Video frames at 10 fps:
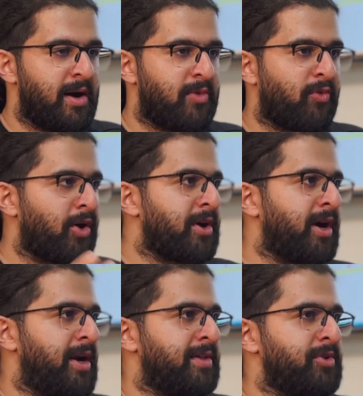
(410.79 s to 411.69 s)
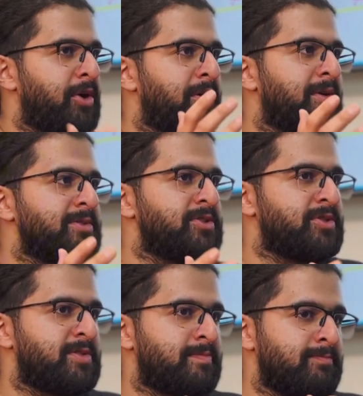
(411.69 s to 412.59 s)
work on it,
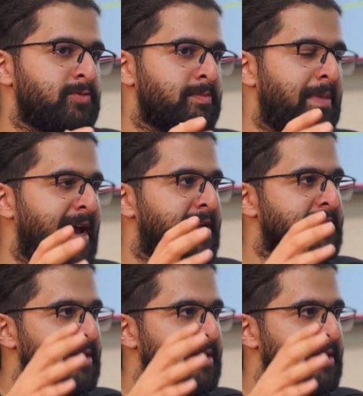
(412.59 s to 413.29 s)
just make it